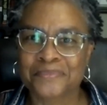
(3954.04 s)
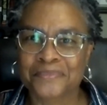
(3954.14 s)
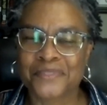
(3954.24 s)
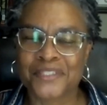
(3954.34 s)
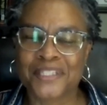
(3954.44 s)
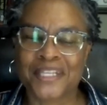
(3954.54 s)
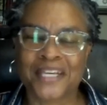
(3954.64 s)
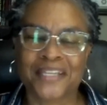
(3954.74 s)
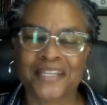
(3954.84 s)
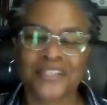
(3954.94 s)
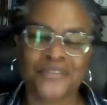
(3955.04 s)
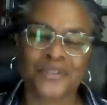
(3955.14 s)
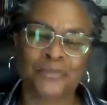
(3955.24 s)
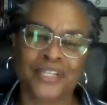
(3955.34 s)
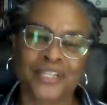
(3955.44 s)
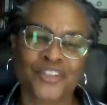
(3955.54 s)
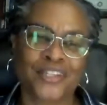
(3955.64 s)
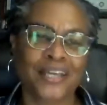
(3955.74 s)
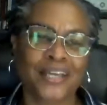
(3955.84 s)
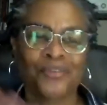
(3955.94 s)
Well, thank you so much, and thank
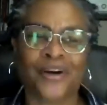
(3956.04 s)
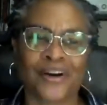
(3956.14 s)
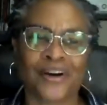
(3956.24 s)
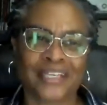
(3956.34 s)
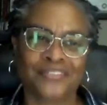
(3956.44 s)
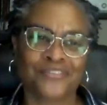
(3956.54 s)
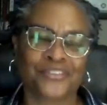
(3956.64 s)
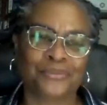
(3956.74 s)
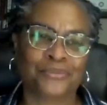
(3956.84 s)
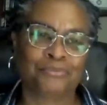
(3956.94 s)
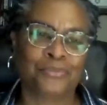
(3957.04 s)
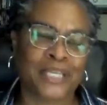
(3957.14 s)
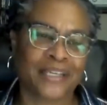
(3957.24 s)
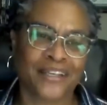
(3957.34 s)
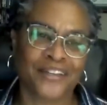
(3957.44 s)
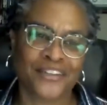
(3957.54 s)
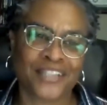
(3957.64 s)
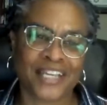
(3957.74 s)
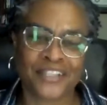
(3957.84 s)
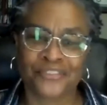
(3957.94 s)
you all again for being here, and
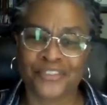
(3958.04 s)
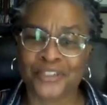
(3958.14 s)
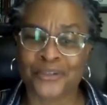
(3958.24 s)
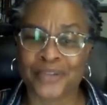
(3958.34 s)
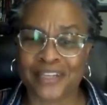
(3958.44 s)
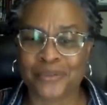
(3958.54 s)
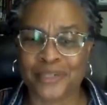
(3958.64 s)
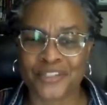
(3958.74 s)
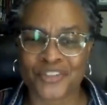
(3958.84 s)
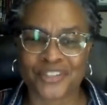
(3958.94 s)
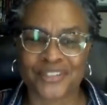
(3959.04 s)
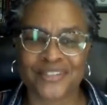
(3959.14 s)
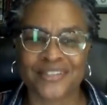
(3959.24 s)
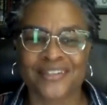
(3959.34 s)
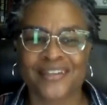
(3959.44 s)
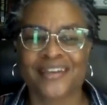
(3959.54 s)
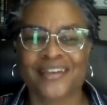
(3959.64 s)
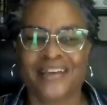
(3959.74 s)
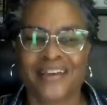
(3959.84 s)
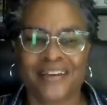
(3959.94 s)
thank you for your great questions,
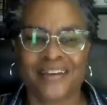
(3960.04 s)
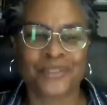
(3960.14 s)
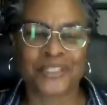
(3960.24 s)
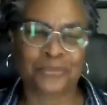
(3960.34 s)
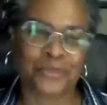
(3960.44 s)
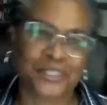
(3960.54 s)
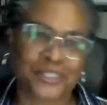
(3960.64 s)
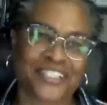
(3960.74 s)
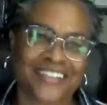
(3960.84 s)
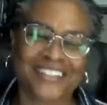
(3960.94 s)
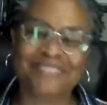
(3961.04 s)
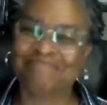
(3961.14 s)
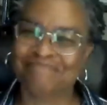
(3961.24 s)
and I really appreciate it.